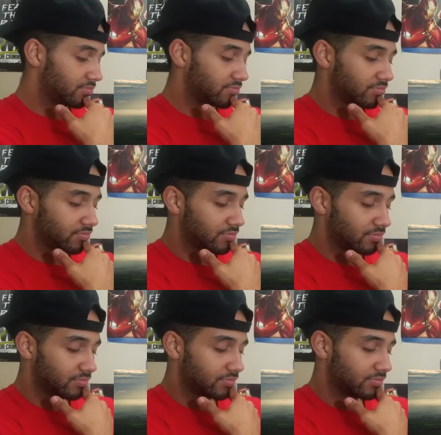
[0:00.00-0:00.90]

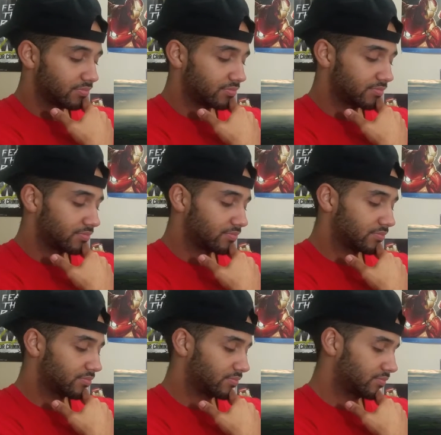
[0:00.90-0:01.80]
Nobody speaks.